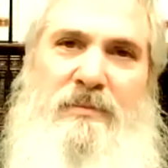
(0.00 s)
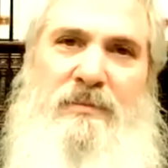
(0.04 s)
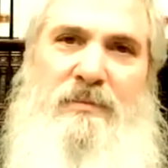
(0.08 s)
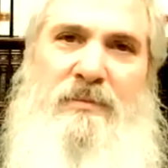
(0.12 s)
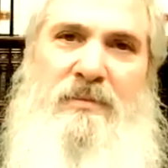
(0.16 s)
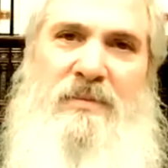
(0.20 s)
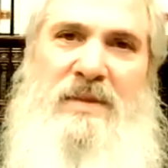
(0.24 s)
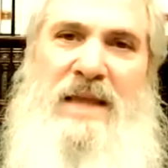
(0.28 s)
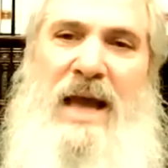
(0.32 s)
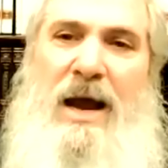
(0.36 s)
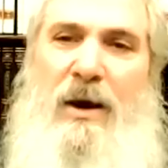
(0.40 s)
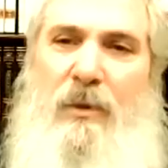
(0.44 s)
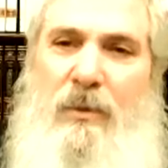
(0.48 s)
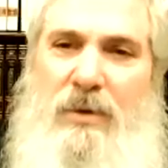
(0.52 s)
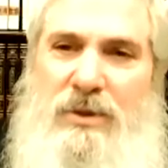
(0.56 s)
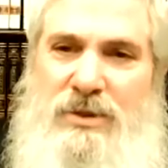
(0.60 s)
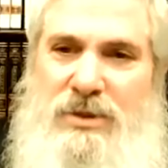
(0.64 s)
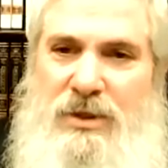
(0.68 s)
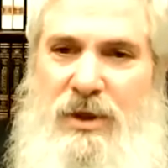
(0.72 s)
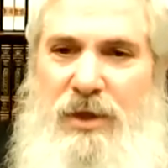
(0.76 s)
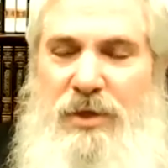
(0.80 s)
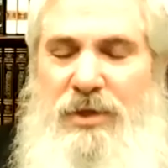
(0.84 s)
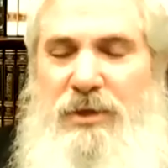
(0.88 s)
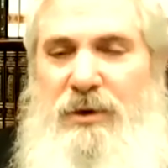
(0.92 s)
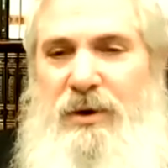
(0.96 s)
That was
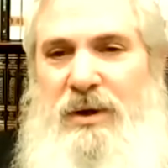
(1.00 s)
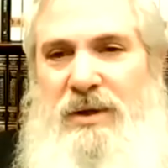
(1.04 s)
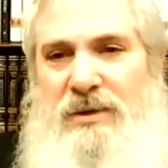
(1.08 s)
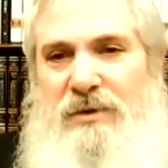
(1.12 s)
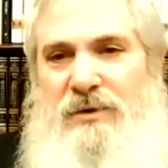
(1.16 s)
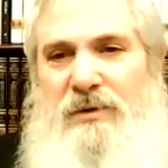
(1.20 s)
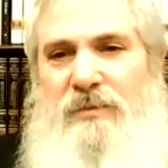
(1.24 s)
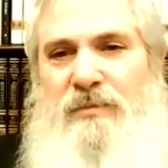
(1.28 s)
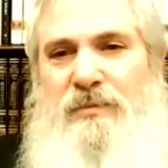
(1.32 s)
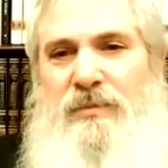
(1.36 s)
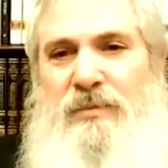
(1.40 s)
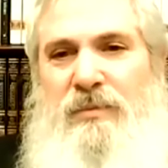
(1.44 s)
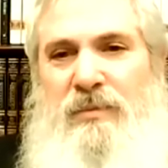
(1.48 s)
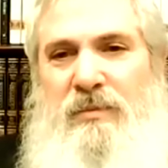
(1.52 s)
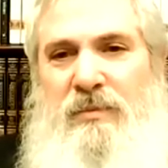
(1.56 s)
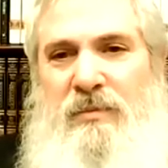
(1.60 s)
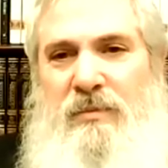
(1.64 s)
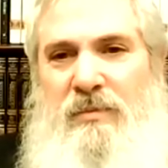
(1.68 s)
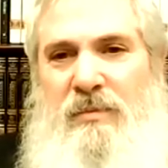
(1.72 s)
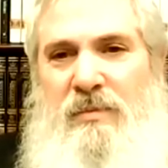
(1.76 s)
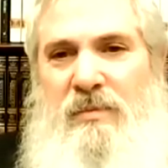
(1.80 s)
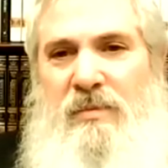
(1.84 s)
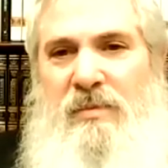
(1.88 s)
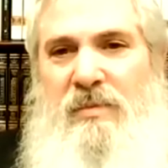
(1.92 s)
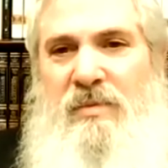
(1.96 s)
the thought.
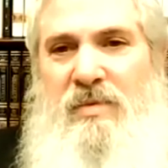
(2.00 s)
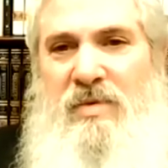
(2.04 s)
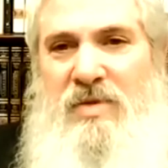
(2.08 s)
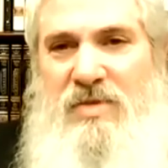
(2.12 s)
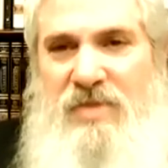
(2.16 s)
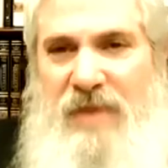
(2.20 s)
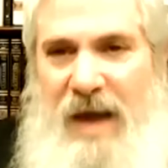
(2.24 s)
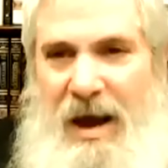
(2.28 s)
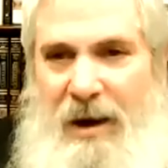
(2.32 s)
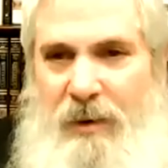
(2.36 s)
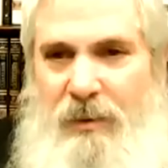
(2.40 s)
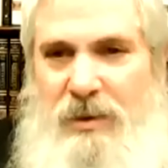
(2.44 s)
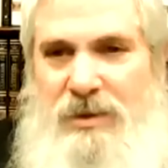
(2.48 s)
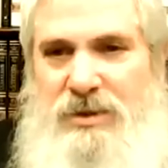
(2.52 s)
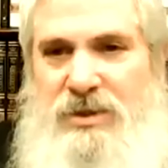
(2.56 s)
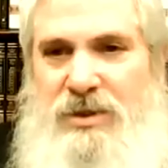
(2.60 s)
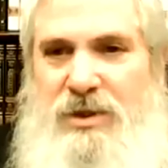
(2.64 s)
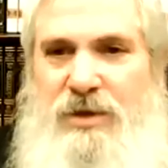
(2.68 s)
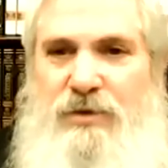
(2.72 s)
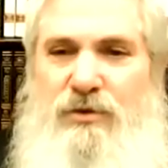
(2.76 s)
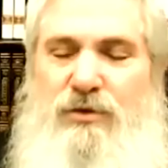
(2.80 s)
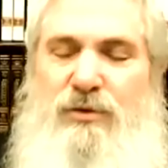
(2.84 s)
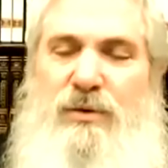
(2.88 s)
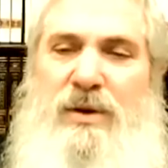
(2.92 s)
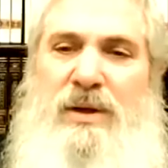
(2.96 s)
That was the
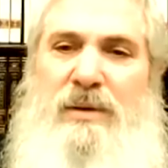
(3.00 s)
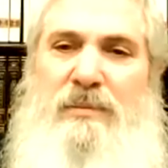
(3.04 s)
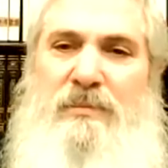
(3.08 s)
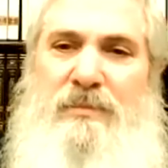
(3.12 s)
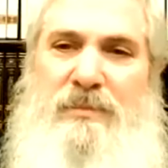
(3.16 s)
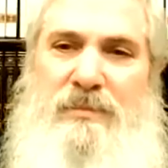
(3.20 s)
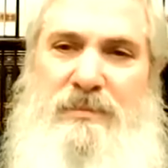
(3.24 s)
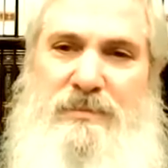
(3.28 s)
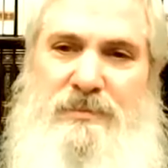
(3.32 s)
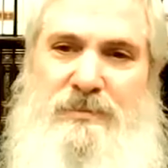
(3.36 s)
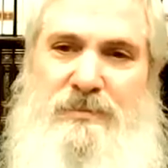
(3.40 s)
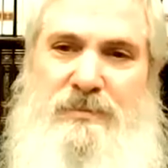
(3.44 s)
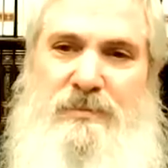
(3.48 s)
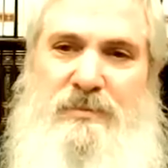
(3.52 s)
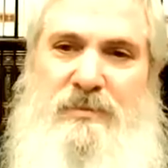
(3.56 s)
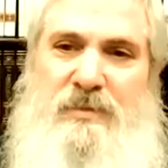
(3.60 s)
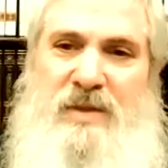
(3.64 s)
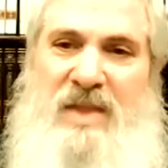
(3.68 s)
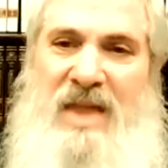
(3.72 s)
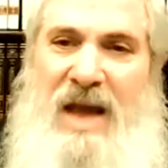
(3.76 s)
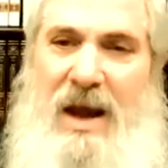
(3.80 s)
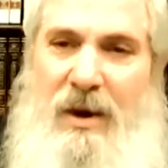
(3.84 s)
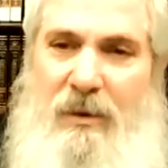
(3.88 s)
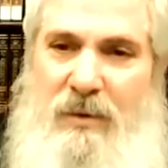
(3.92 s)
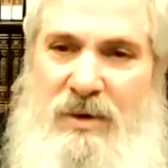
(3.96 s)
dream.
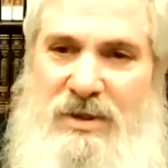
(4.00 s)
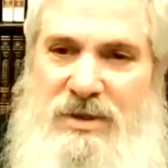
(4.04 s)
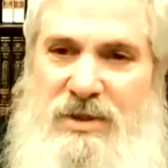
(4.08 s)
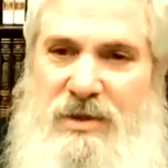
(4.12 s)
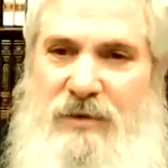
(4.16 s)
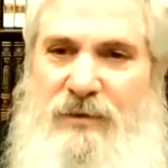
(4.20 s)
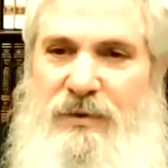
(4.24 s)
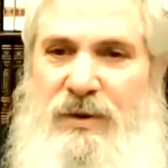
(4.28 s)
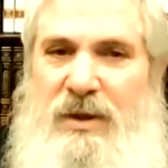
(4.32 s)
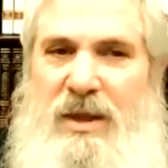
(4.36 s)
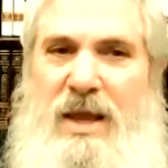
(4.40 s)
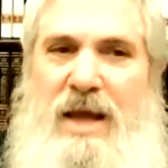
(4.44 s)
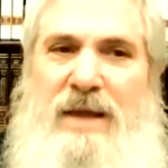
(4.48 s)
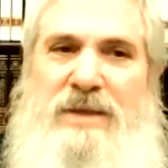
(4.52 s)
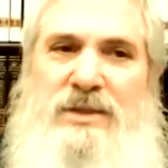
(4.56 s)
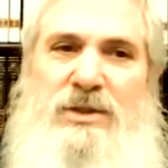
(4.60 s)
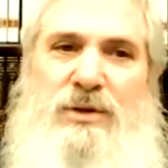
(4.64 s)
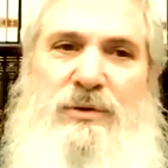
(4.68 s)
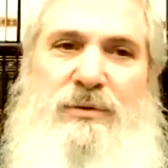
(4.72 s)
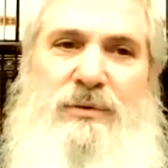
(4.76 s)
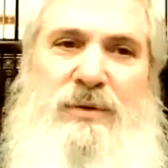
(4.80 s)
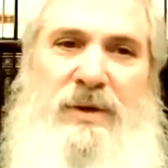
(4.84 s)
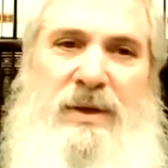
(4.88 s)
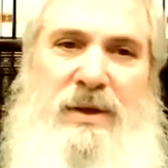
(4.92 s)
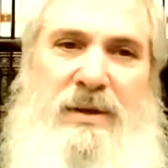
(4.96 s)
That was the
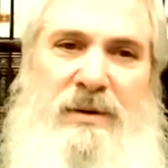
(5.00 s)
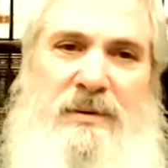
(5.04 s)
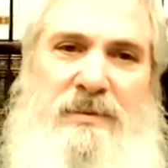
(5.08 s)
philosophy.